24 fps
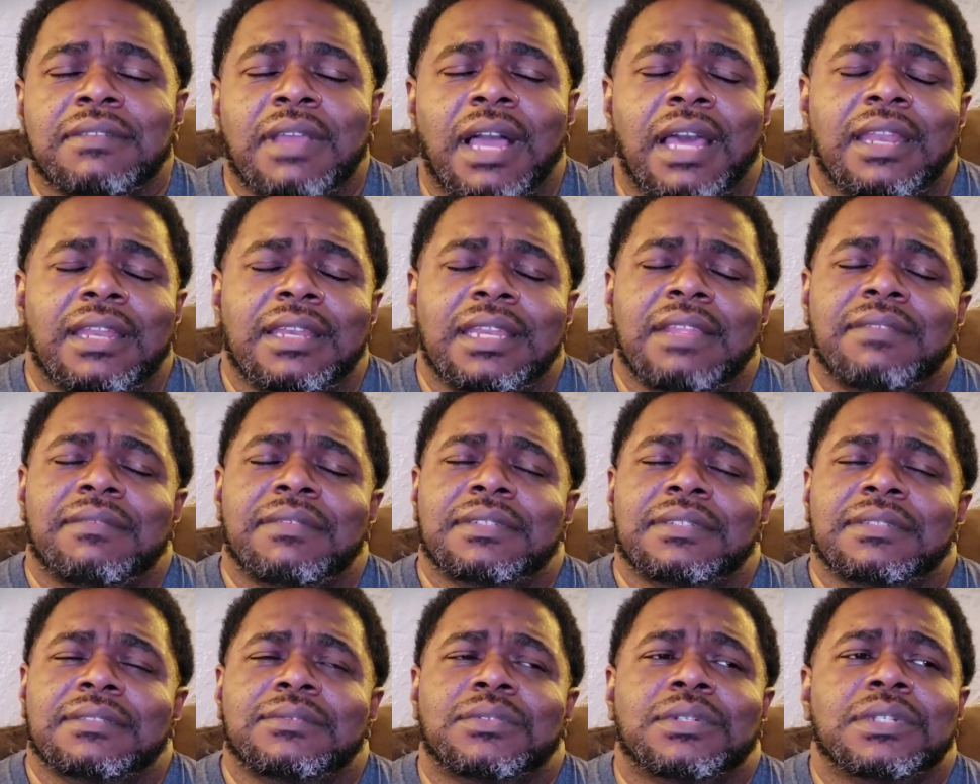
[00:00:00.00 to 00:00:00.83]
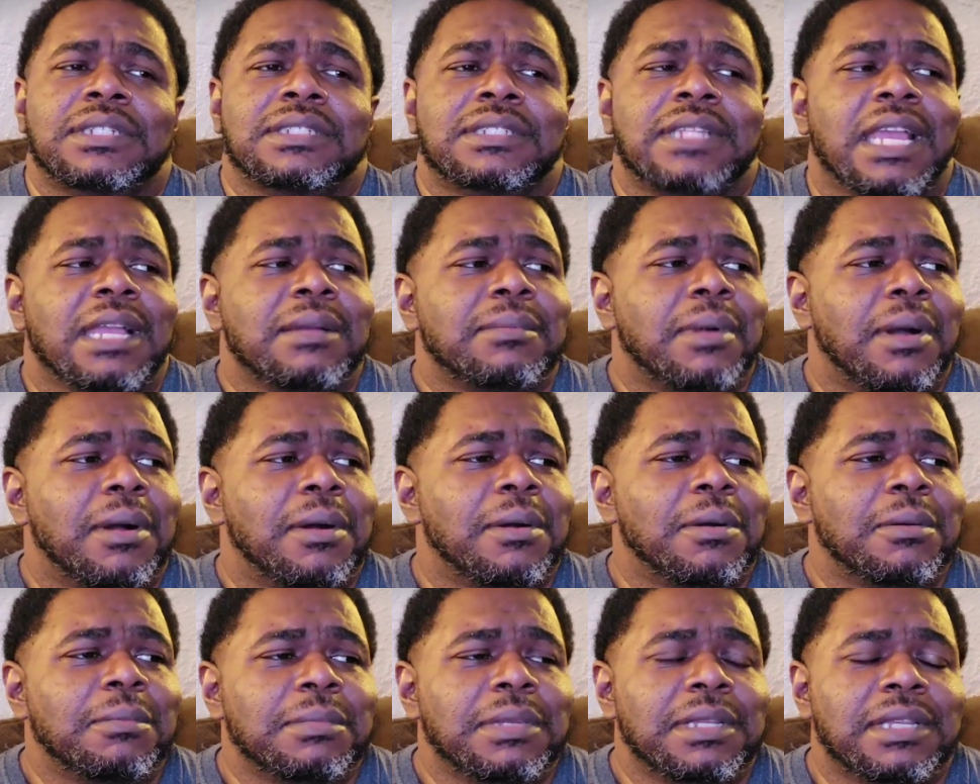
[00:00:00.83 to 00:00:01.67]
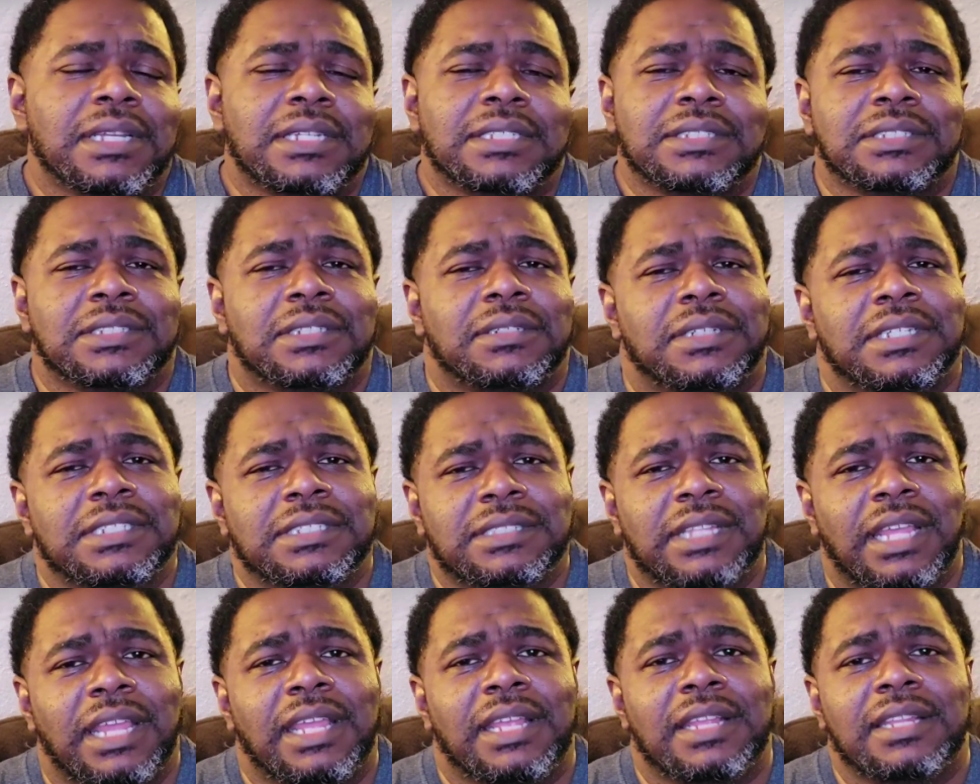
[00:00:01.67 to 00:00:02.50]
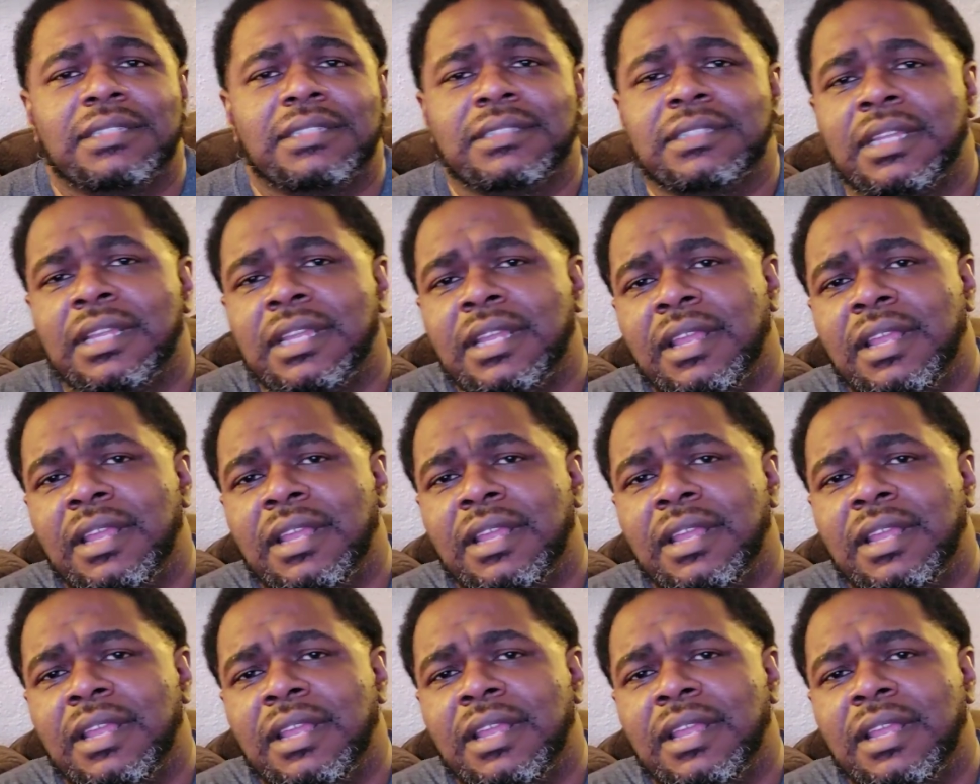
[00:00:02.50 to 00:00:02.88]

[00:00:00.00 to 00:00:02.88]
I didn't even want to take him home because, he stays